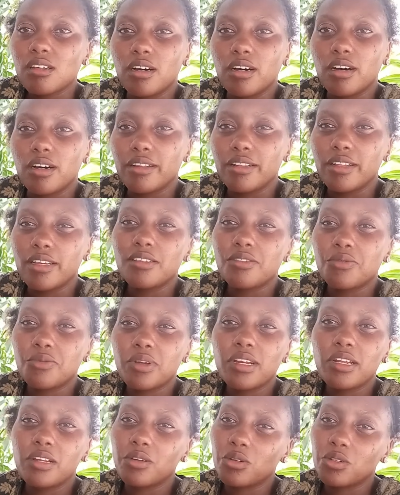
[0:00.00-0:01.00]
Uh, there's
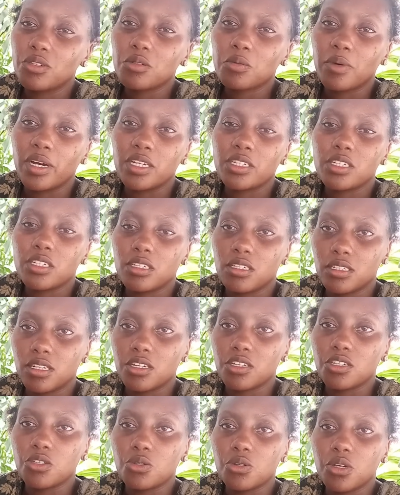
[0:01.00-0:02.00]
really not much
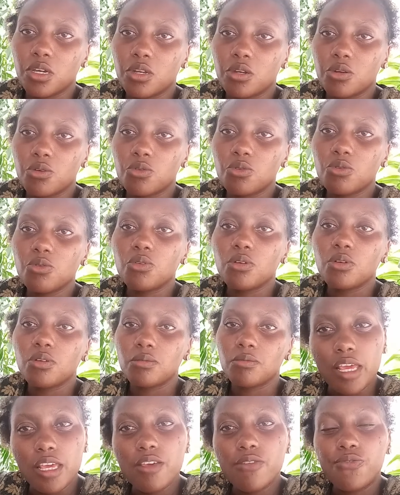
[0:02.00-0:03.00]
that you can do
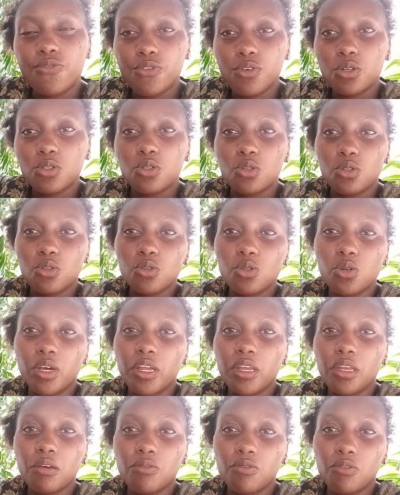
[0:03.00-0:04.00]
if you're to do
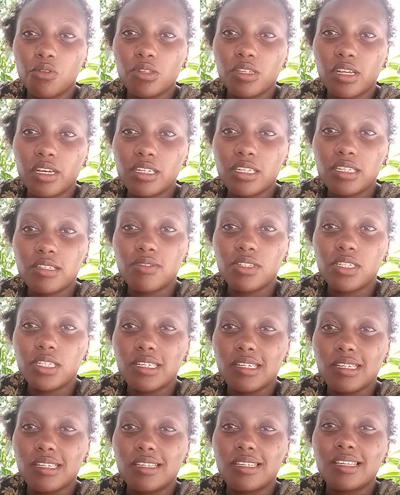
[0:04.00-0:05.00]
any of those
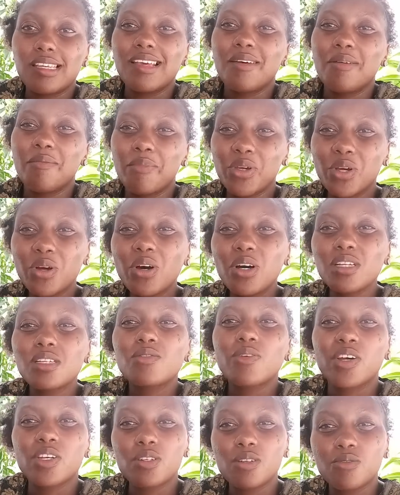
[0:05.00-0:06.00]
activities
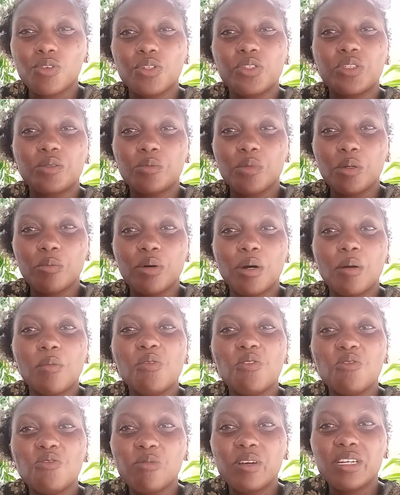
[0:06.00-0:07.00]
because first of all remember
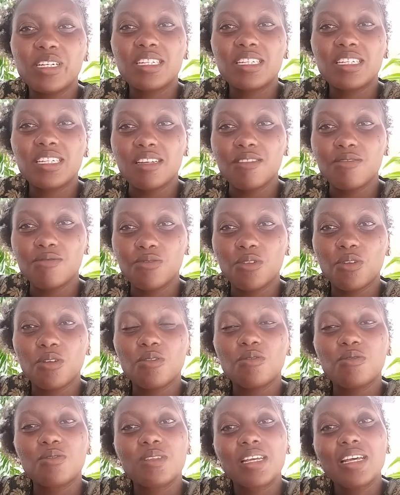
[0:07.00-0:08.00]
movement
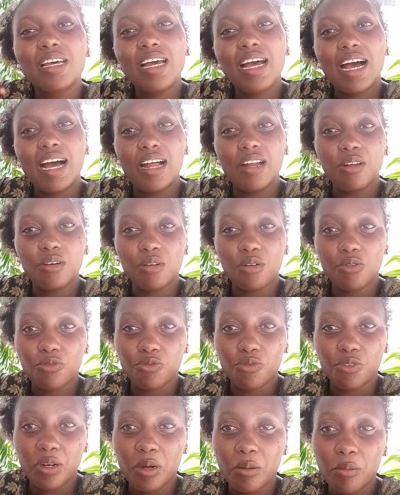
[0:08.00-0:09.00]
involves a lot
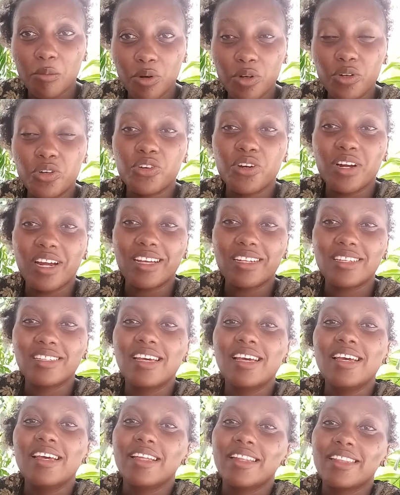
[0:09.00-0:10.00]
of uh, boat
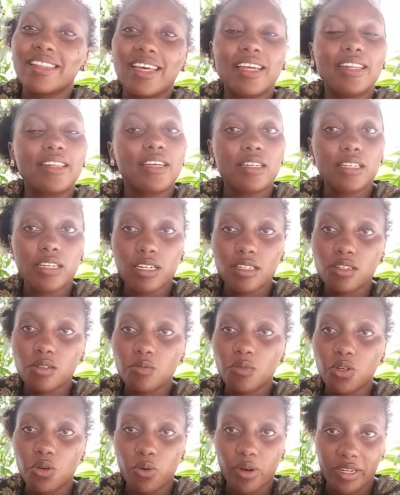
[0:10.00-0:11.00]
rides then they tend to
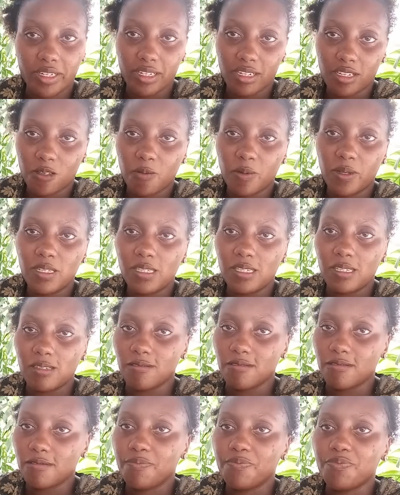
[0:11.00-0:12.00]
be quite
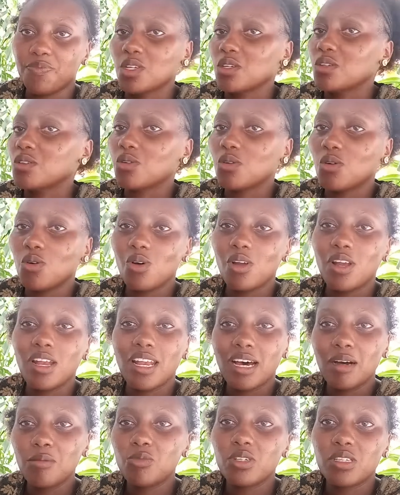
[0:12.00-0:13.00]
expensive so
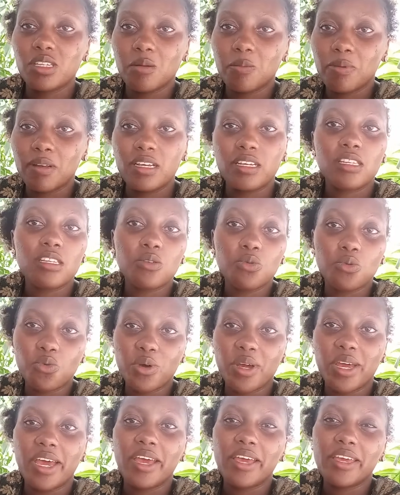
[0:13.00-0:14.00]
lamu is a place
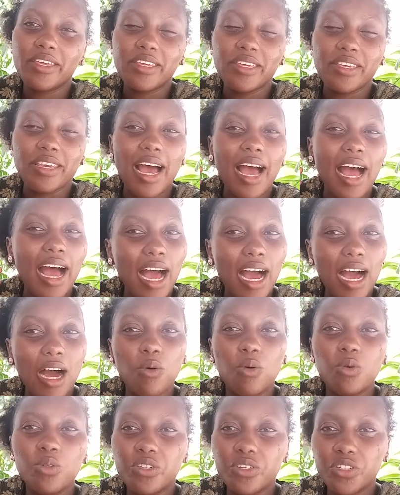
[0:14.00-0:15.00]
where
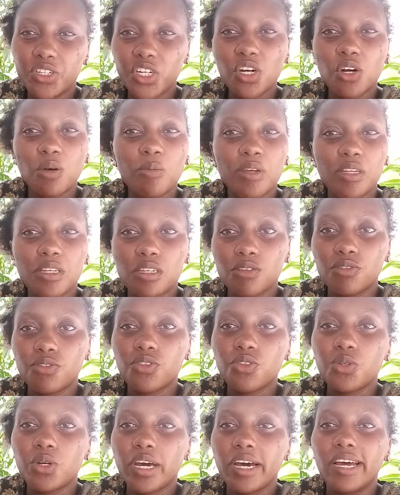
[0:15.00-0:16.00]
i would recommend
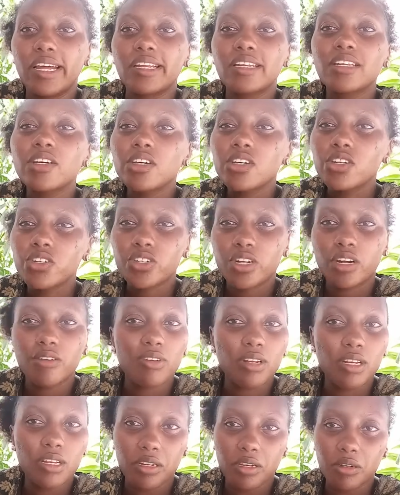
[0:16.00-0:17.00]
if you can
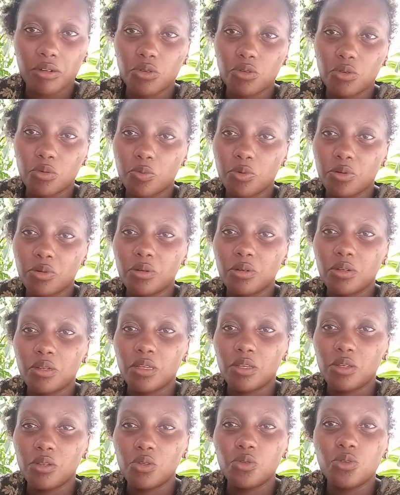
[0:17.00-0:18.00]
travel in a group
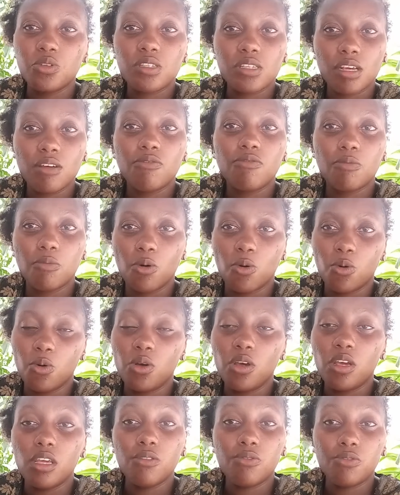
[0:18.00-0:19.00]
you'd save
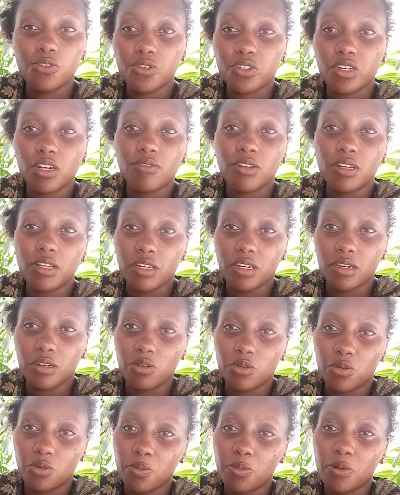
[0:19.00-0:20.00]
more if you travel in a
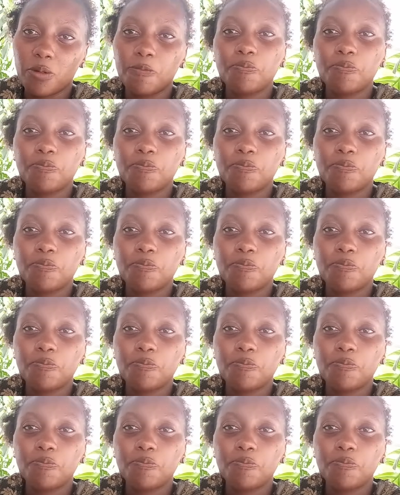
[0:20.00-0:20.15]
group